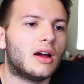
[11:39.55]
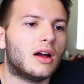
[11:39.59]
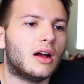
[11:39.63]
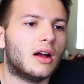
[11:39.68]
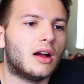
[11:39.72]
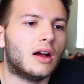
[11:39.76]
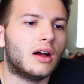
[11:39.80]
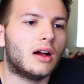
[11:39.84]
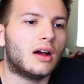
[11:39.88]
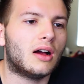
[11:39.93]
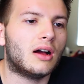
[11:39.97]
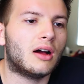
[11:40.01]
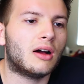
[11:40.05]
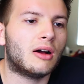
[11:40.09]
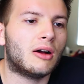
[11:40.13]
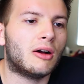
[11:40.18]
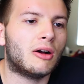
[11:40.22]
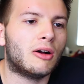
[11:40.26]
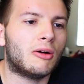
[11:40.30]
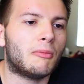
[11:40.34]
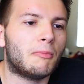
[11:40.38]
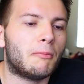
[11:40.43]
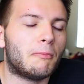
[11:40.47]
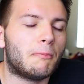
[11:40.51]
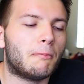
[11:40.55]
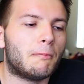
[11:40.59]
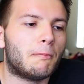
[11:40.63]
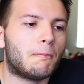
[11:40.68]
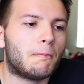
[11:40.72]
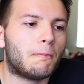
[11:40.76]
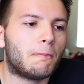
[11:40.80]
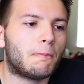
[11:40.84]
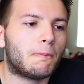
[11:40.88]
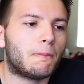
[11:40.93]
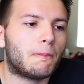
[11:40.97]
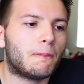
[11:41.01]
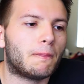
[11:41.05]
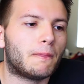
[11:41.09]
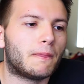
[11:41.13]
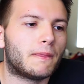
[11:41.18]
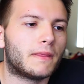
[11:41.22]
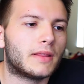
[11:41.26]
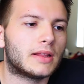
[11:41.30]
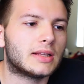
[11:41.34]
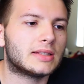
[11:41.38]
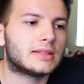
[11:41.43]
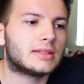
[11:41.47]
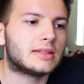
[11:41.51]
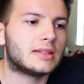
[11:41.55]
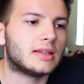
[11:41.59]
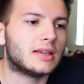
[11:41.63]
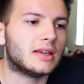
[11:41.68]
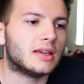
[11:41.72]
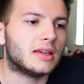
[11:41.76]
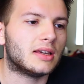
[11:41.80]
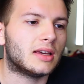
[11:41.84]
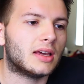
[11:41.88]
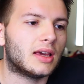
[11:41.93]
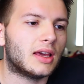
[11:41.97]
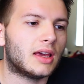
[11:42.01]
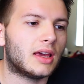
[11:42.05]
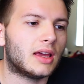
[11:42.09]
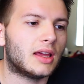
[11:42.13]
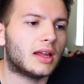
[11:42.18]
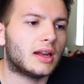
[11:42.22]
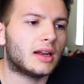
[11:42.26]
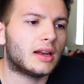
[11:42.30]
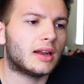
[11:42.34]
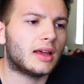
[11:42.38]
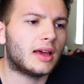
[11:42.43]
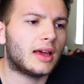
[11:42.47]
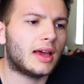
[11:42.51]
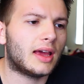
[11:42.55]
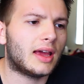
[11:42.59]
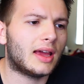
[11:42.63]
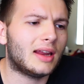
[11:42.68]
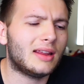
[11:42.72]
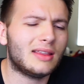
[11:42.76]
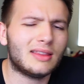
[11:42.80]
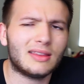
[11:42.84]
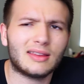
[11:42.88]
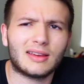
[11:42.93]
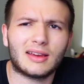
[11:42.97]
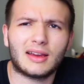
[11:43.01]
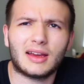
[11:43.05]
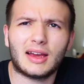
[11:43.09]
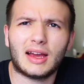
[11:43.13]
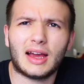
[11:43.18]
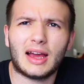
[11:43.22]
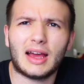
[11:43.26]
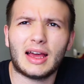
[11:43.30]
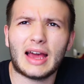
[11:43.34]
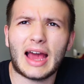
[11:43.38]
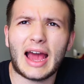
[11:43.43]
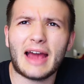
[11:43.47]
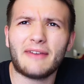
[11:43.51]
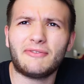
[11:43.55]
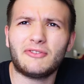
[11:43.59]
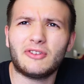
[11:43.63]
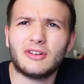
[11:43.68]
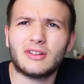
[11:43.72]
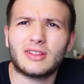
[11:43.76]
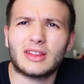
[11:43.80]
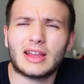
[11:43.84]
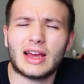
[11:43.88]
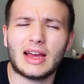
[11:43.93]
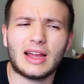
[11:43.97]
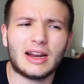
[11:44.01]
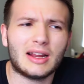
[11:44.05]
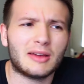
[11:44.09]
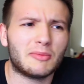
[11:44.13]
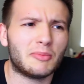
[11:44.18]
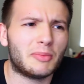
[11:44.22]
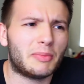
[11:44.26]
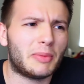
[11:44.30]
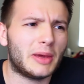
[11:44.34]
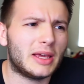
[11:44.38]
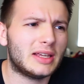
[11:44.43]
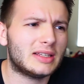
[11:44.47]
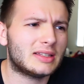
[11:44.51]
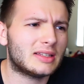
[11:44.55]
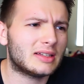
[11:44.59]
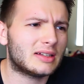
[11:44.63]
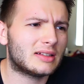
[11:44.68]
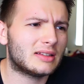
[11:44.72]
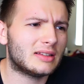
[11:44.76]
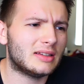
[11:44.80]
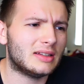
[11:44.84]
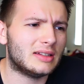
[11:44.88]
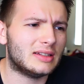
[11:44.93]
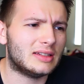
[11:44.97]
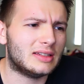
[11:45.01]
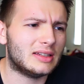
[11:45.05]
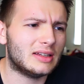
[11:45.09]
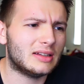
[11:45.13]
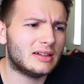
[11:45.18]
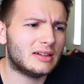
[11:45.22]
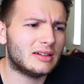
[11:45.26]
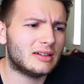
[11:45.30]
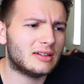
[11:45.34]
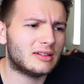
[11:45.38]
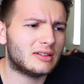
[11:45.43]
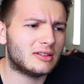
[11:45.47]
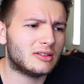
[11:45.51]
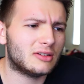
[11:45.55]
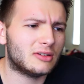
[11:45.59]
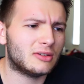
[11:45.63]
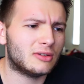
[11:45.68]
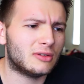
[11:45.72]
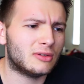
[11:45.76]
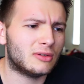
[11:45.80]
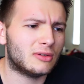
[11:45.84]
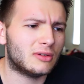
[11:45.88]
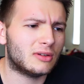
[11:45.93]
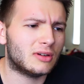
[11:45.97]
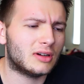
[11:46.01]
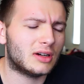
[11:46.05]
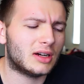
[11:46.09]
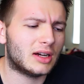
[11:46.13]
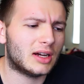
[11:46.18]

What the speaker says: Let's see, and anything after that, I basically didn't do.